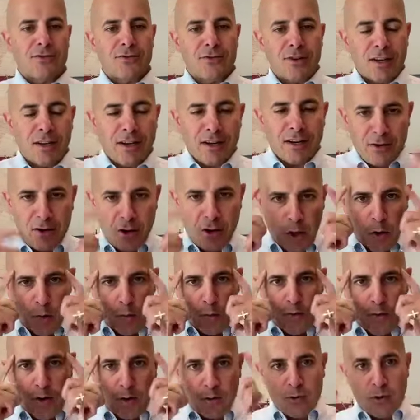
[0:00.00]
trying harder
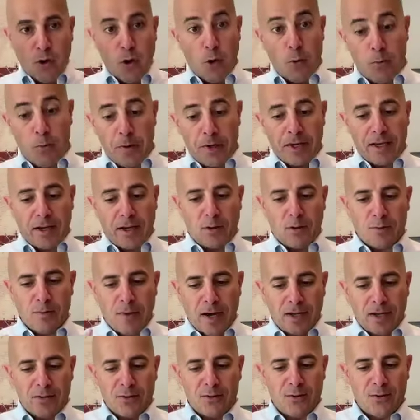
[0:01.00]
without opening our
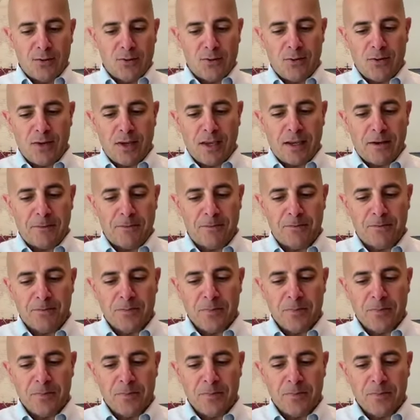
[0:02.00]
mind to new things.